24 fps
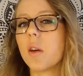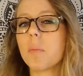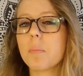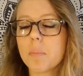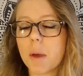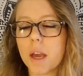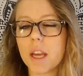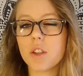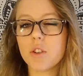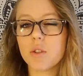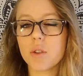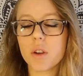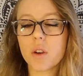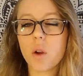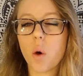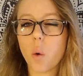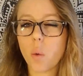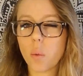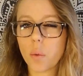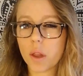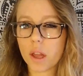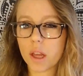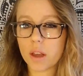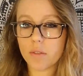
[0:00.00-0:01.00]

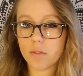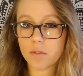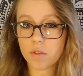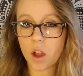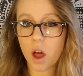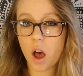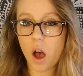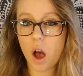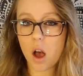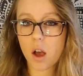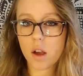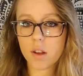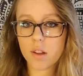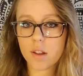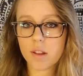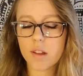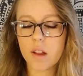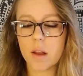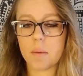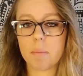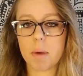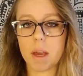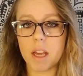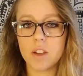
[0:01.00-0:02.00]
patron-only
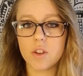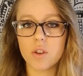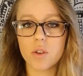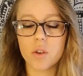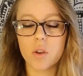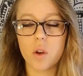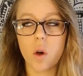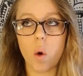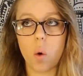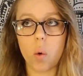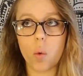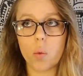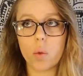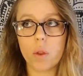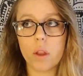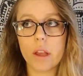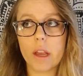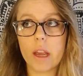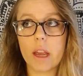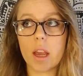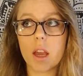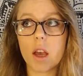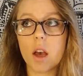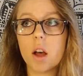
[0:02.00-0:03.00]
vlogs,
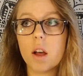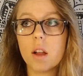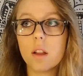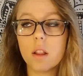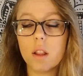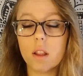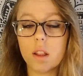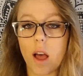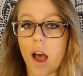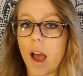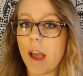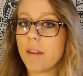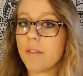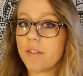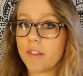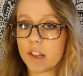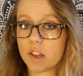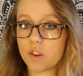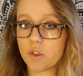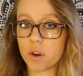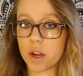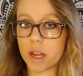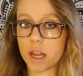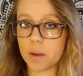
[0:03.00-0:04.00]
patron-only live
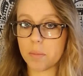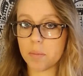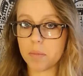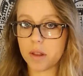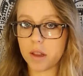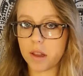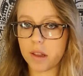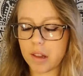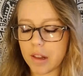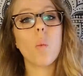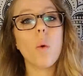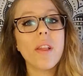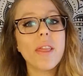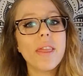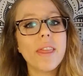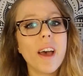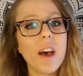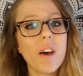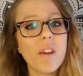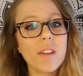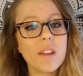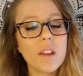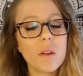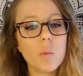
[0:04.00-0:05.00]
streams,
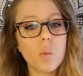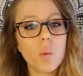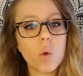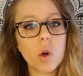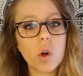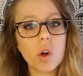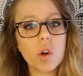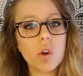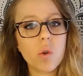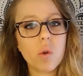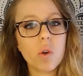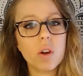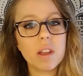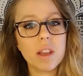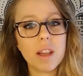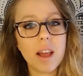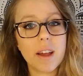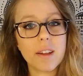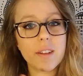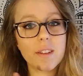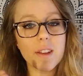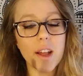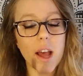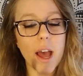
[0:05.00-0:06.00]
1,000 word or
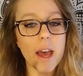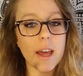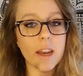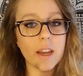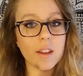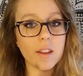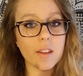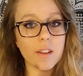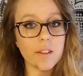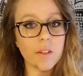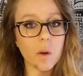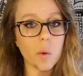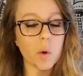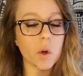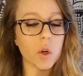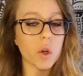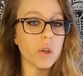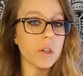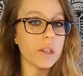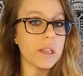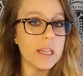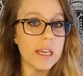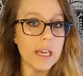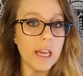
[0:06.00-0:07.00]
less edits or
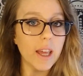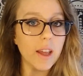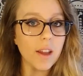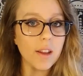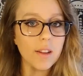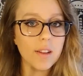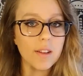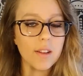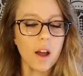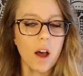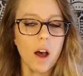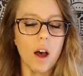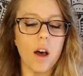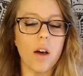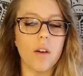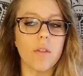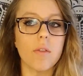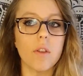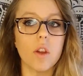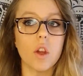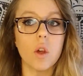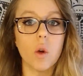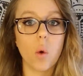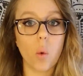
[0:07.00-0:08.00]
critiques
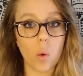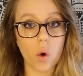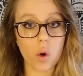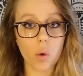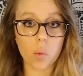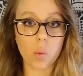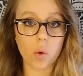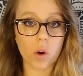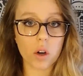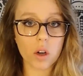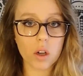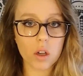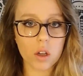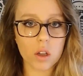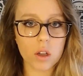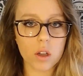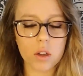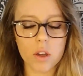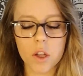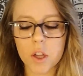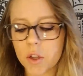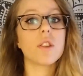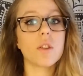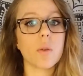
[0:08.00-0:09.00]
of your work.
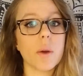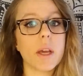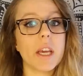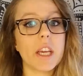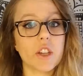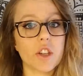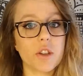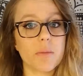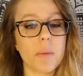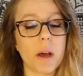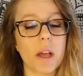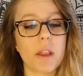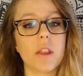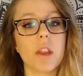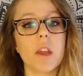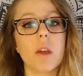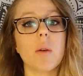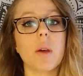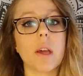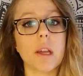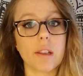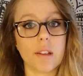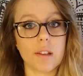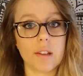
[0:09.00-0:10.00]
So each month
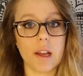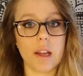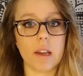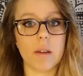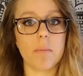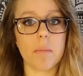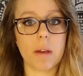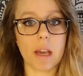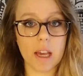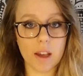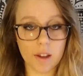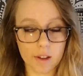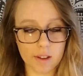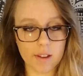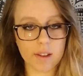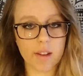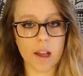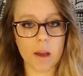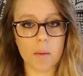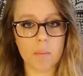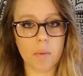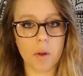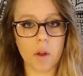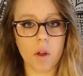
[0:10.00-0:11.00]
you can send me a
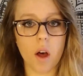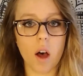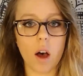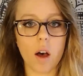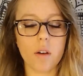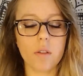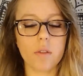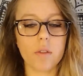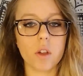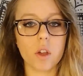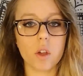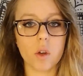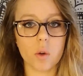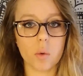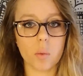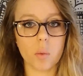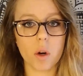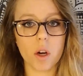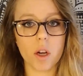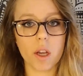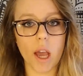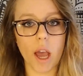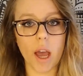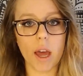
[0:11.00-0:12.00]
sample of your
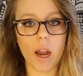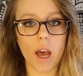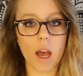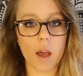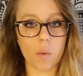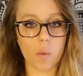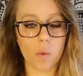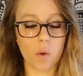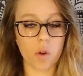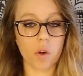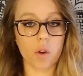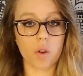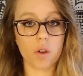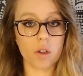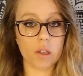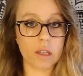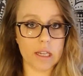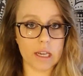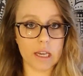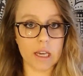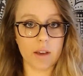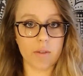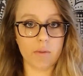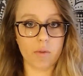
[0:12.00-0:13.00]
work and I will
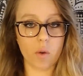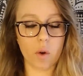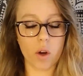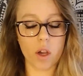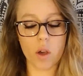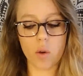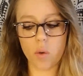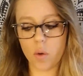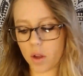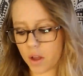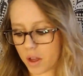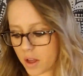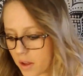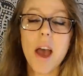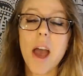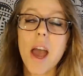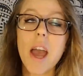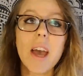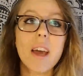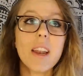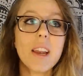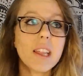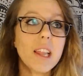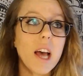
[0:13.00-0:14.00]
critique it for you.
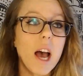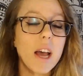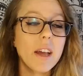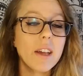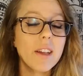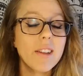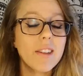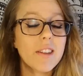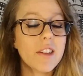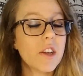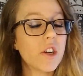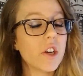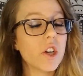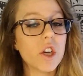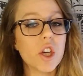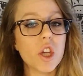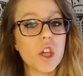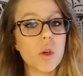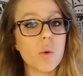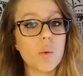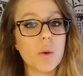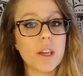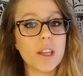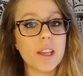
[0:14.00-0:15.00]
And at the highest tier,
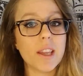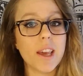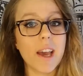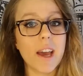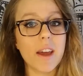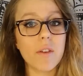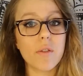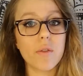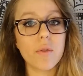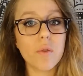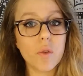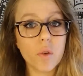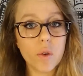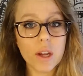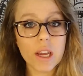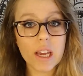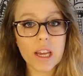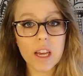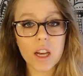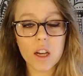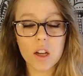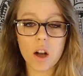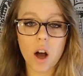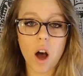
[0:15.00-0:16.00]
you can get
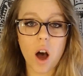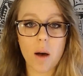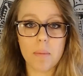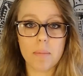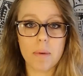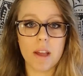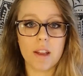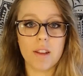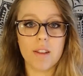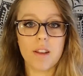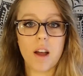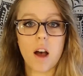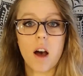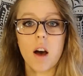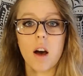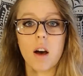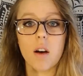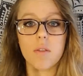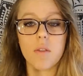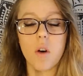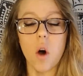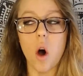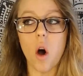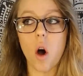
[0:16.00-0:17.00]
free copies
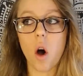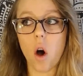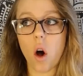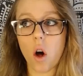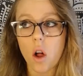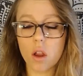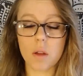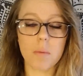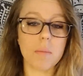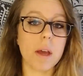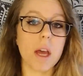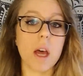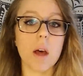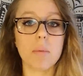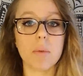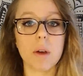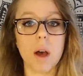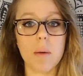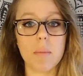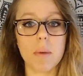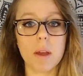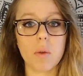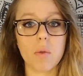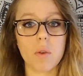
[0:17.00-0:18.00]
of all of my
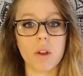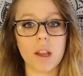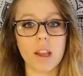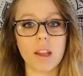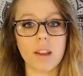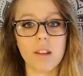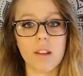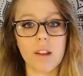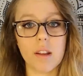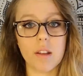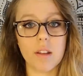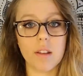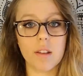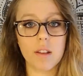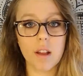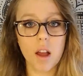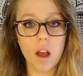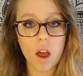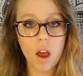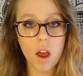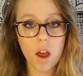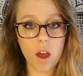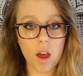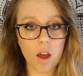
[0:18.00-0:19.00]
upcoming releases
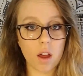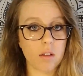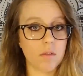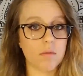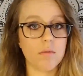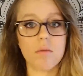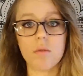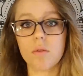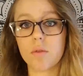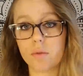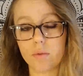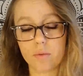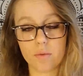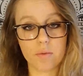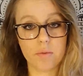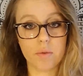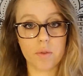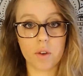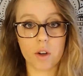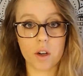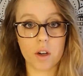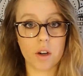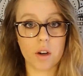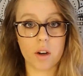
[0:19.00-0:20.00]

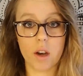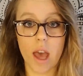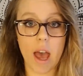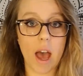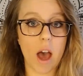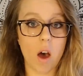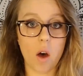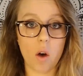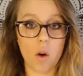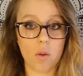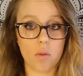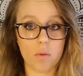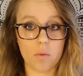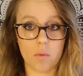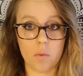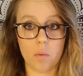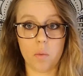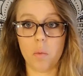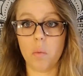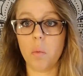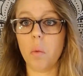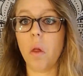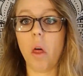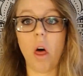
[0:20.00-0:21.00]
for now.
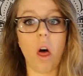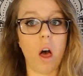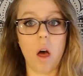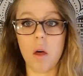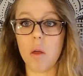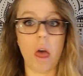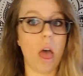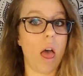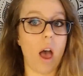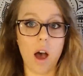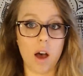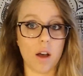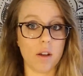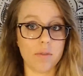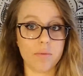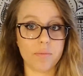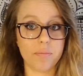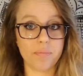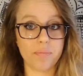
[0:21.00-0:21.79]
Voila.